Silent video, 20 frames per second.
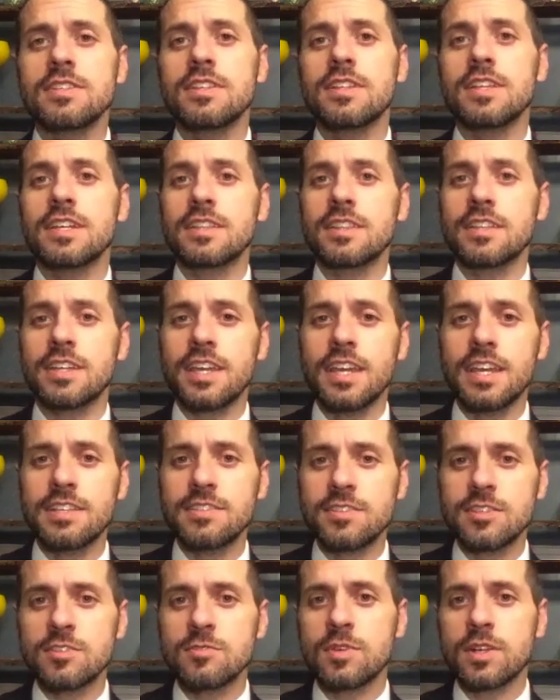see like the
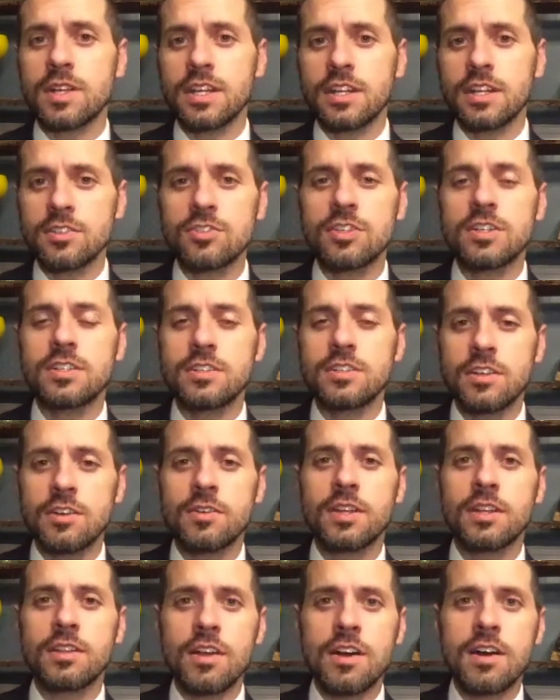cases were kind of
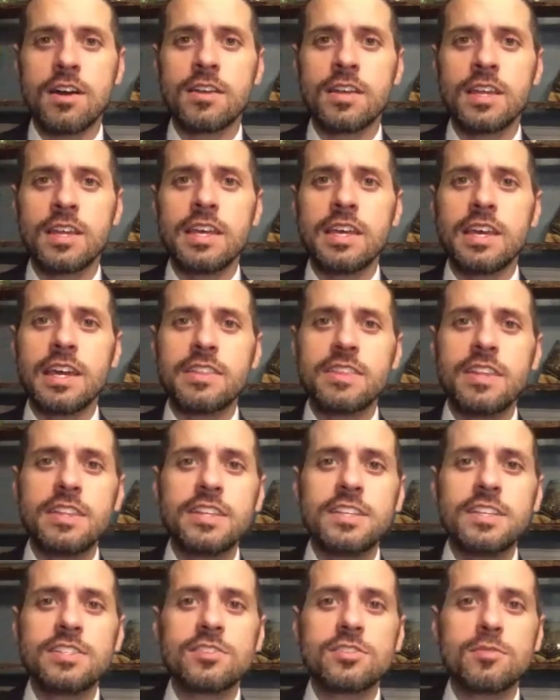going along, and then
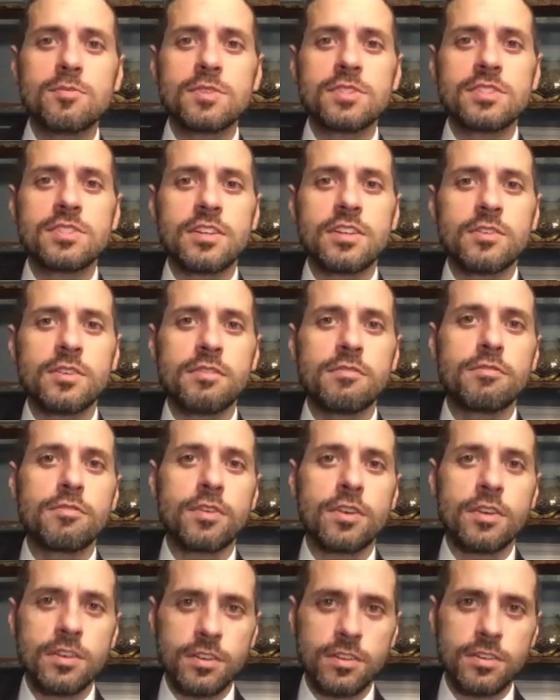they just almost start going
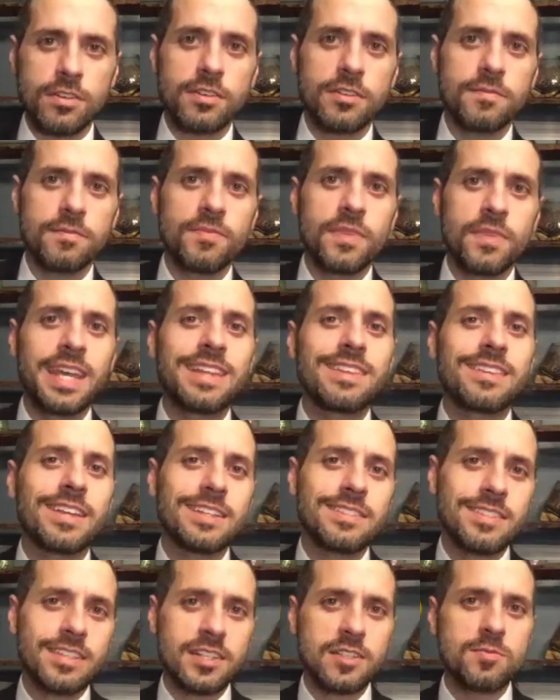vertical.
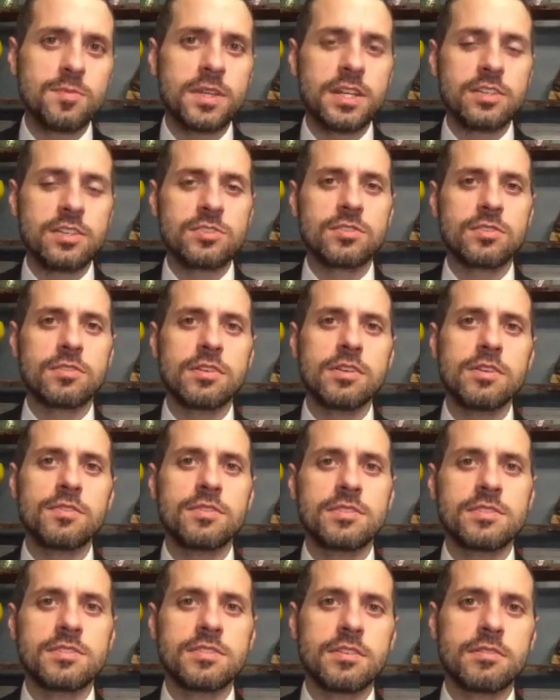That's exponential
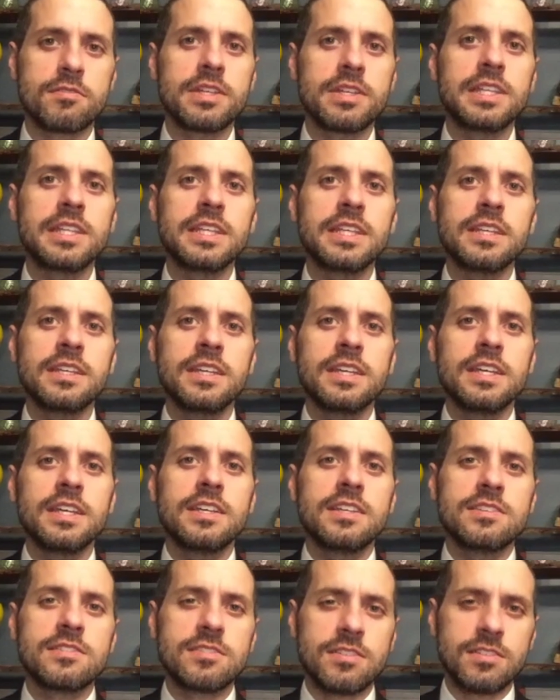growth. And so to really
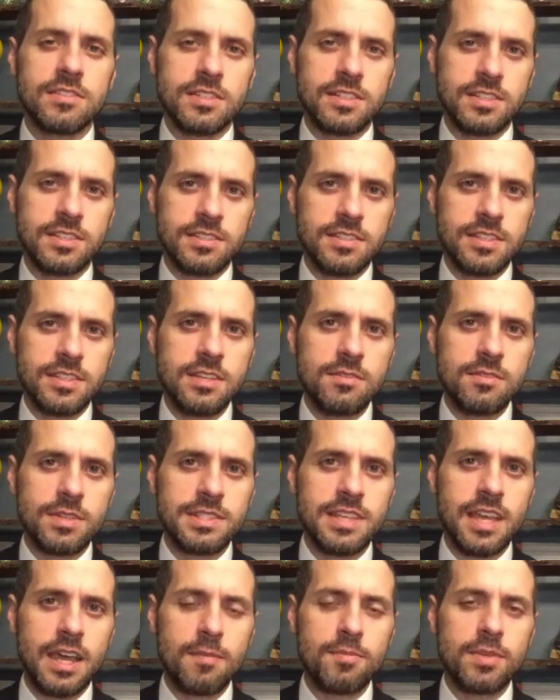start to see
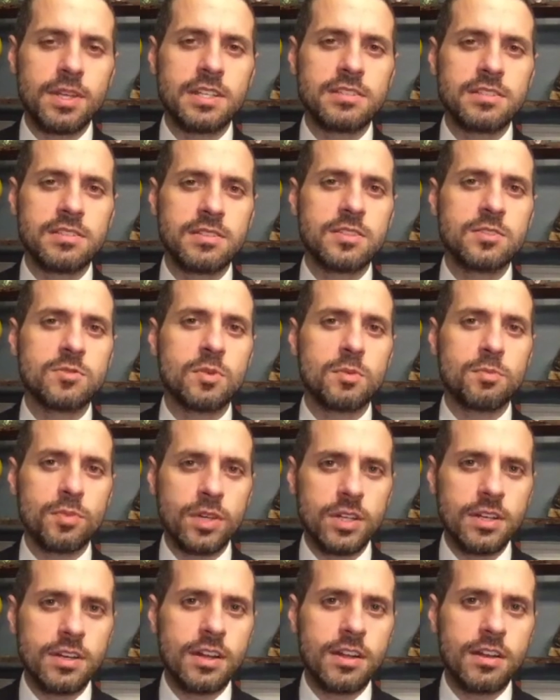what's happening, sometimes we
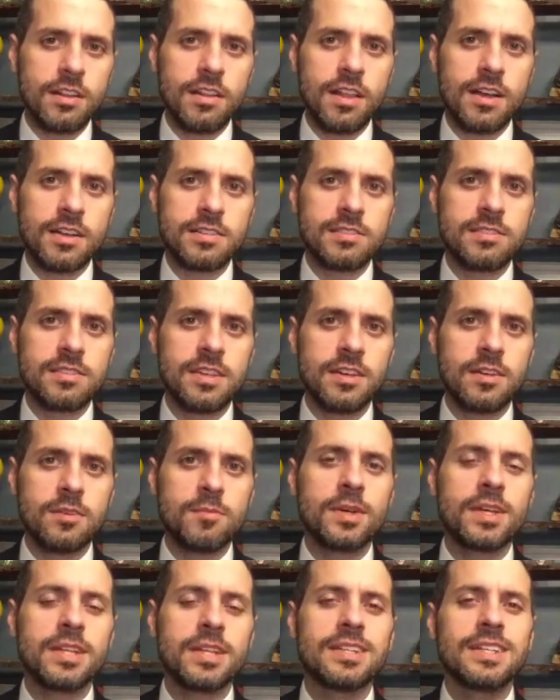put it on a log scale,
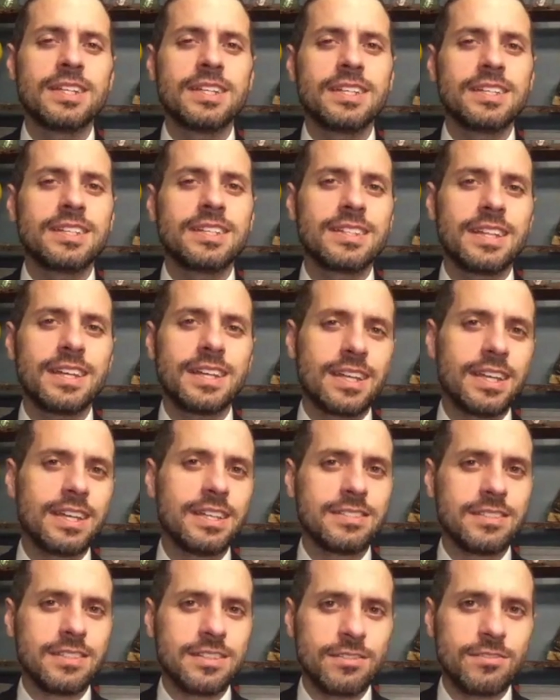but that
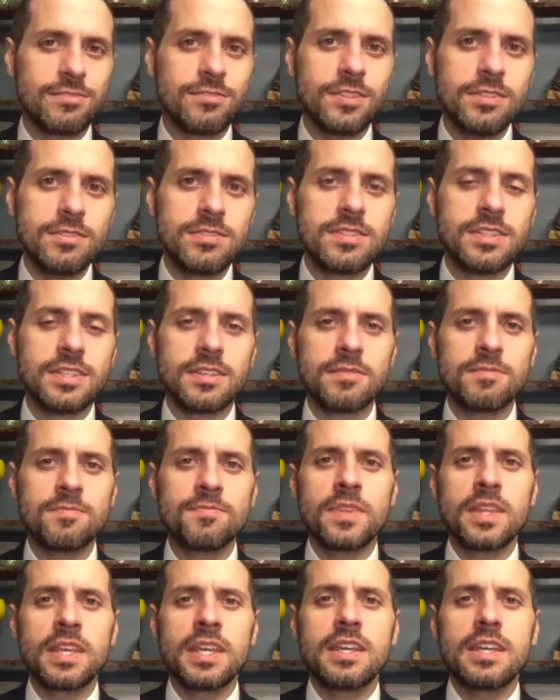gets confusing.
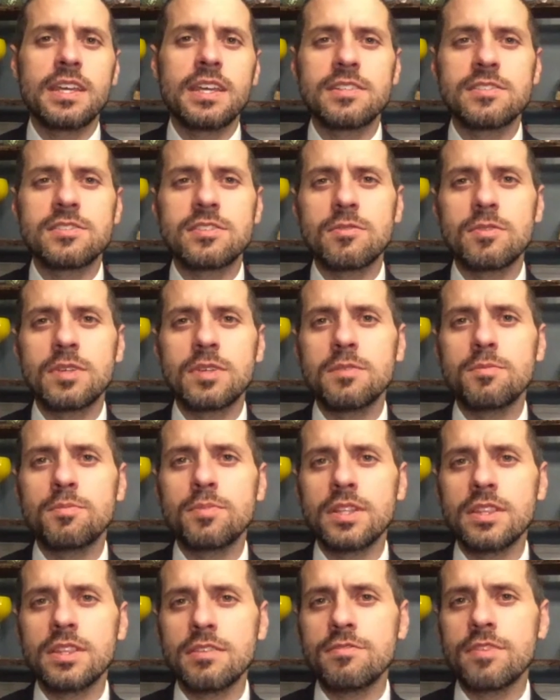And so when you
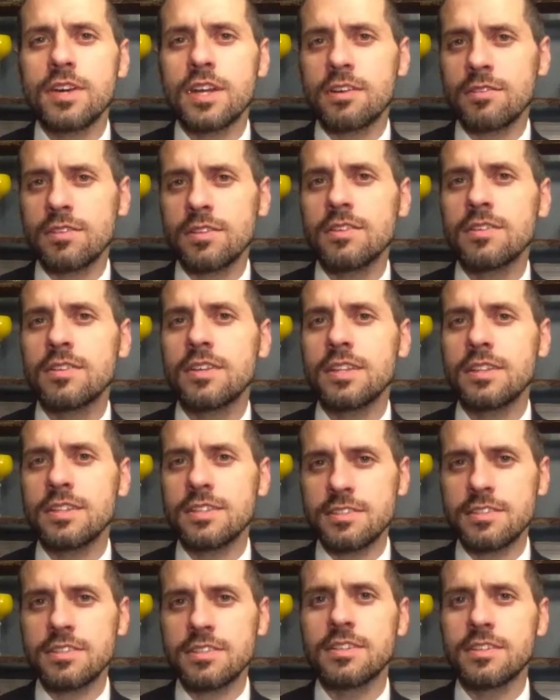put the viral load on
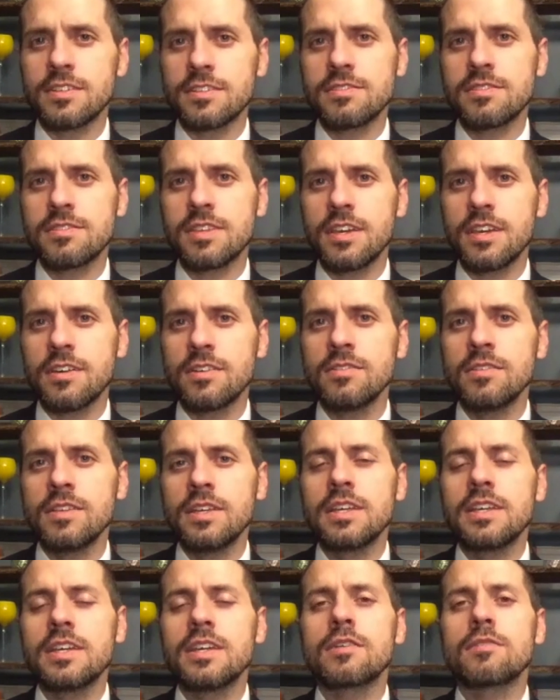this linear scale,
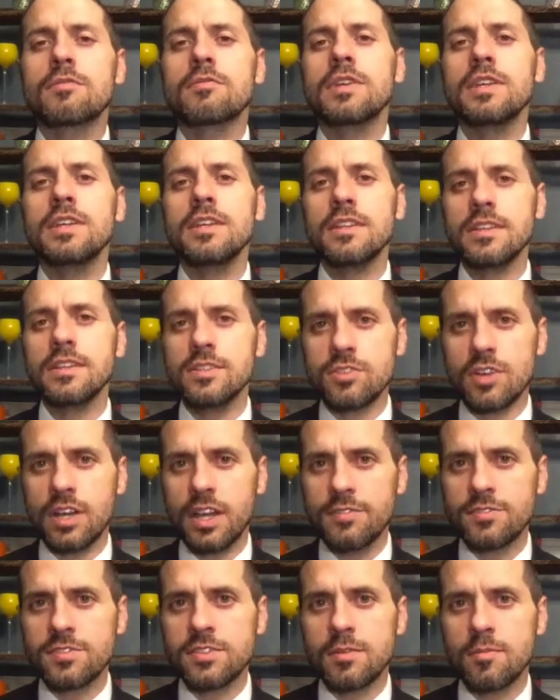it really
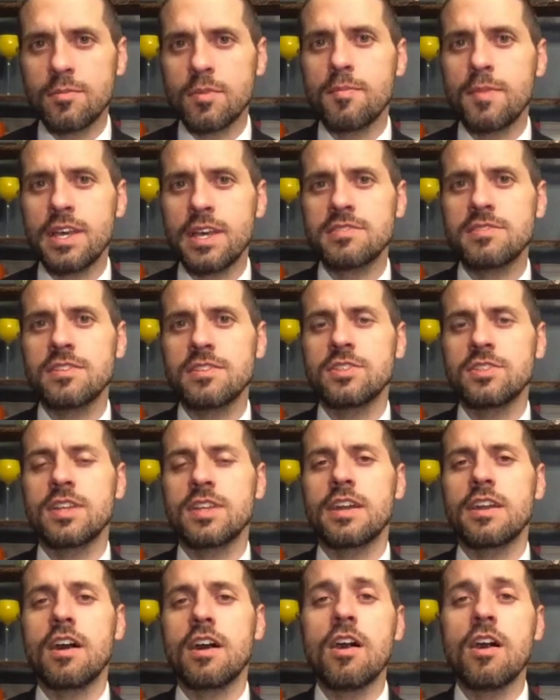drives home the message
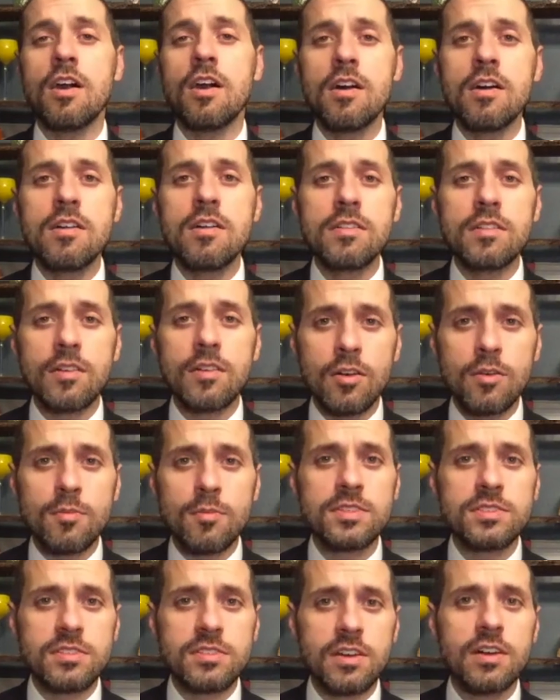that all
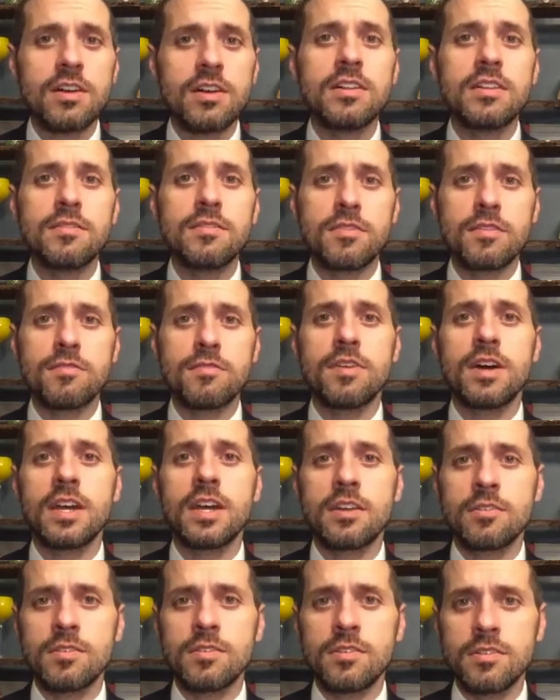almost all of the
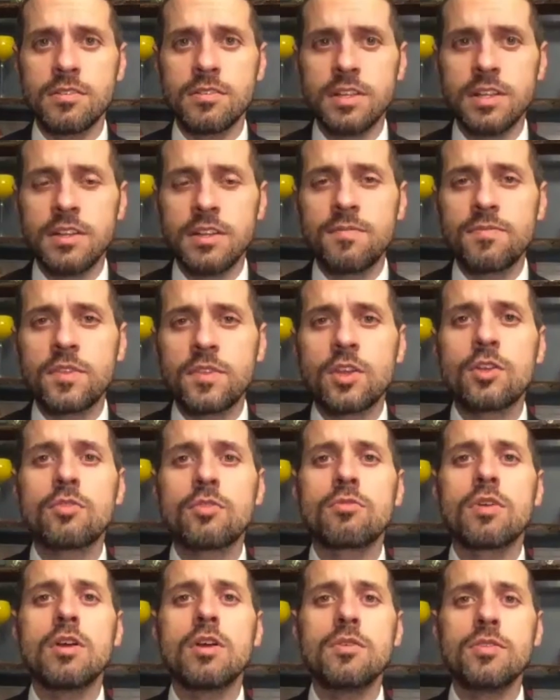viral
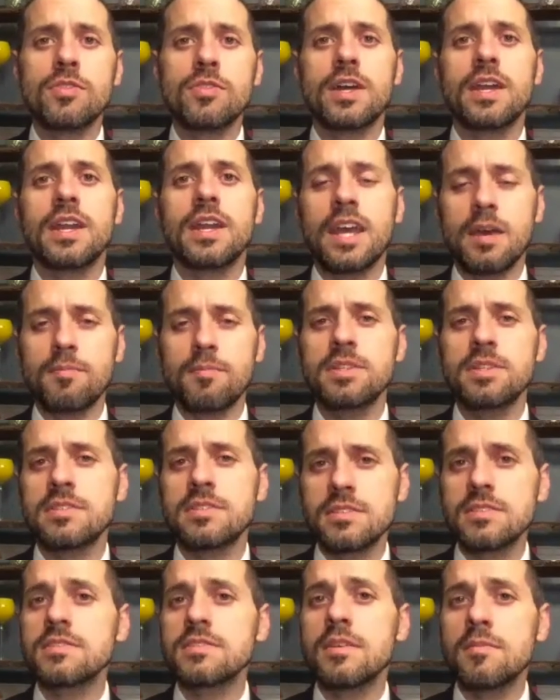growth that
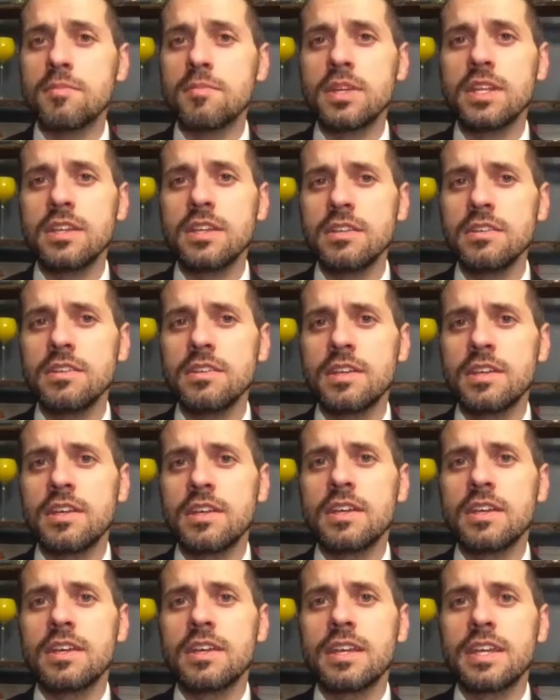happens in somebody
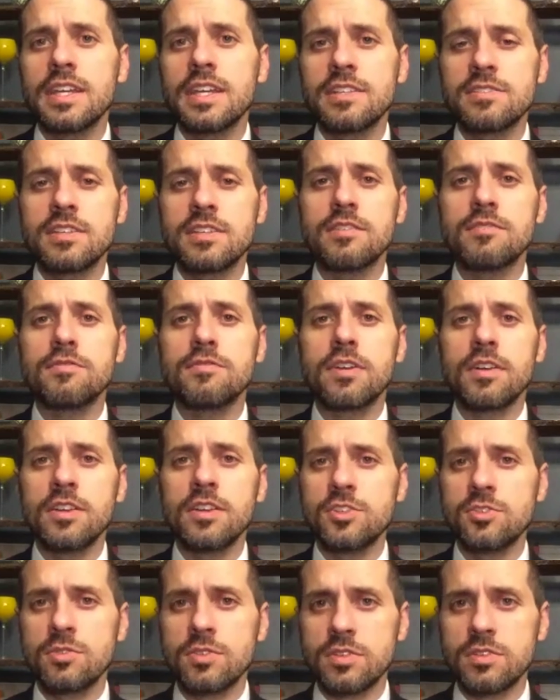is in a
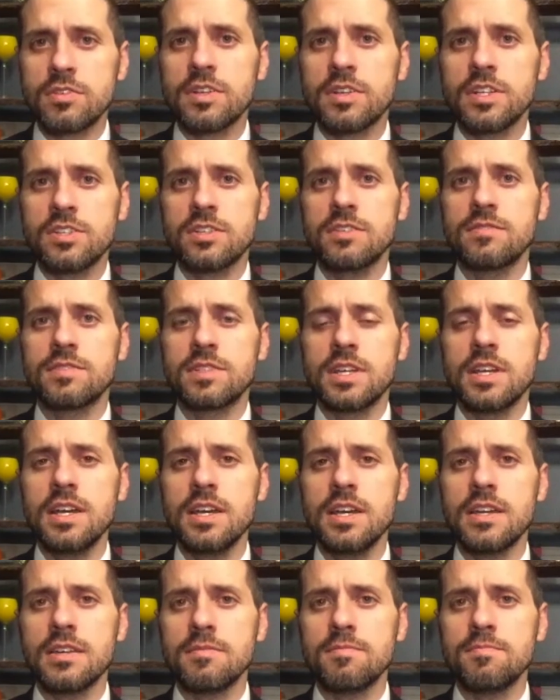very short duration of
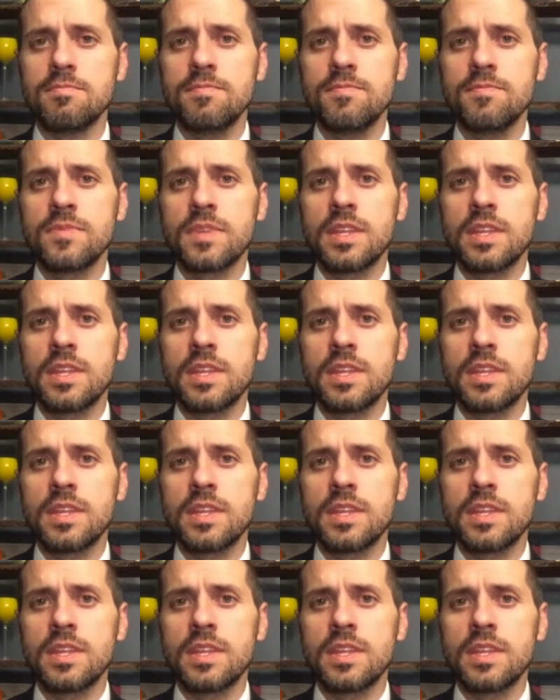time